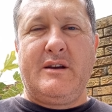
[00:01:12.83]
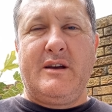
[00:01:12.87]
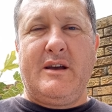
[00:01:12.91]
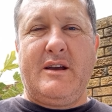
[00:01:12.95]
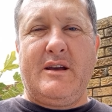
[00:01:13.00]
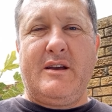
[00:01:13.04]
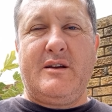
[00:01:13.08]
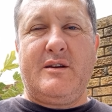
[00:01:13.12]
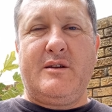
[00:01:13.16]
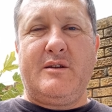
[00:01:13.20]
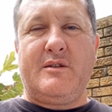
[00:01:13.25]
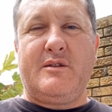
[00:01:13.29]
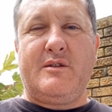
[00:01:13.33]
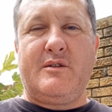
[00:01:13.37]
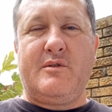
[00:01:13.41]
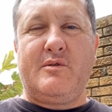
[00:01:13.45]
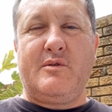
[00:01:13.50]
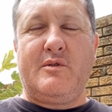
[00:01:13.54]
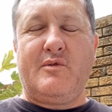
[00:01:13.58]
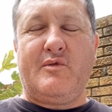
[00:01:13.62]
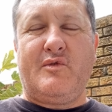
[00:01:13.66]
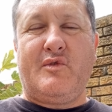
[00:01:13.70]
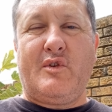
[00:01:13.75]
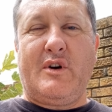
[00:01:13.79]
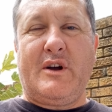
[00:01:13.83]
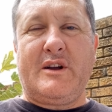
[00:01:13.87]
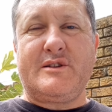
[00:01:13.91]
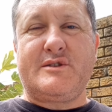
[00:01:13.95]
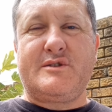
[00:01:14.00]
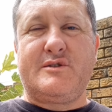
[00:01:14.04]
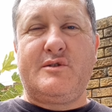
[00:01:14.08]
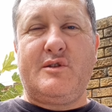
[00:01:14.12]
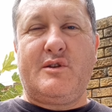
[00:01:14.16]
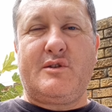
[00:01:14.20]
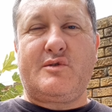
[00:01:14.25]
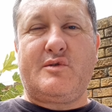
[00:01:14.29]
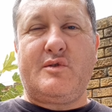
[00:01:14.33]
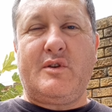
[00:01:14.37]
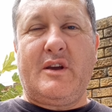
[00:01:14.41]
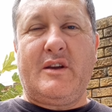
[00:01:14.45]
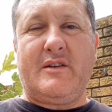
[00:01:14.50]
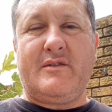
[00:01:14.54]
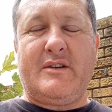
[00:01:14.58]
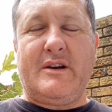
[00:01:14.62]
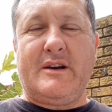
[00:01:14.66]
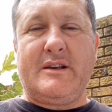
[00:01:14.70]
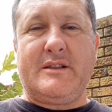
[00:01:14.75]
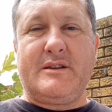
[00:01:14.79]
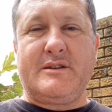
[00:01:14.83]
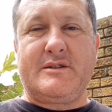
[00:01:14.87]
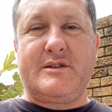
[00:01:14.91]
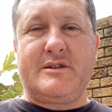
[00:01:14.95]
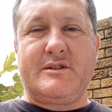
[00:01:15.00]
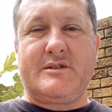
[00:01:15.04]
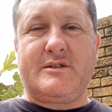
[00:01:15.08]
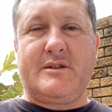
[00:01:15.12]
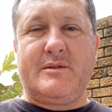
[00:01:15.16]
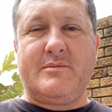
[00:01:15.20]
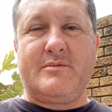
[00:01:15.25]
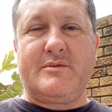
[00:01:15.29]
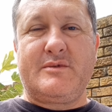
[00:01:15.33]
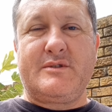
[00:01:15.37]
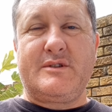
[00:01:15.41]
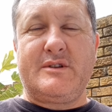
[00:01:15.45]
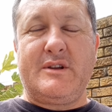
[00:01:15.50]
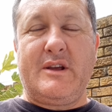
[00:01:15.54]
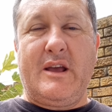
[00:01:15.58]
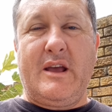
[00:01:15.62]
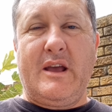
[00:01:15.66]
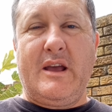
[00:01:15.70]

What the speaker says: And for us not to have other systems